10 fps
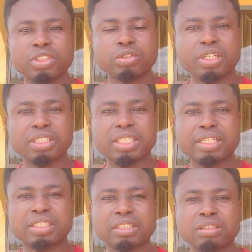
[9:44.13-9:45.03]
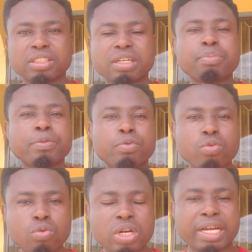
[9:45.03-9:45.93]
You understand? Some
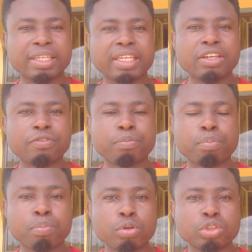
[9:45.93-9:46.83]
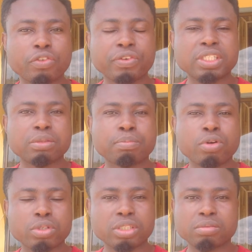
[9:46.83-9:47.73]
people can give post office
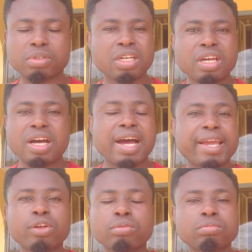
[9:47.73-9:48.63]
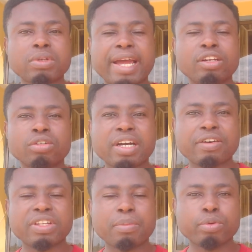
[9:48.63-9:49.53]
box. I don't I don't
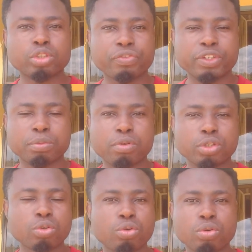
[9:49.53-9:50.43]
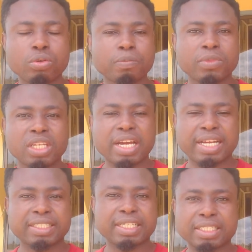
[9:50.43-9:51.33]
have that post office box, so
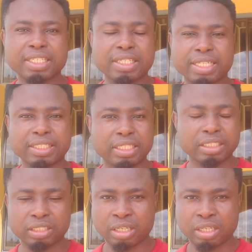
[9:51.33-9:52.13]
I just did that and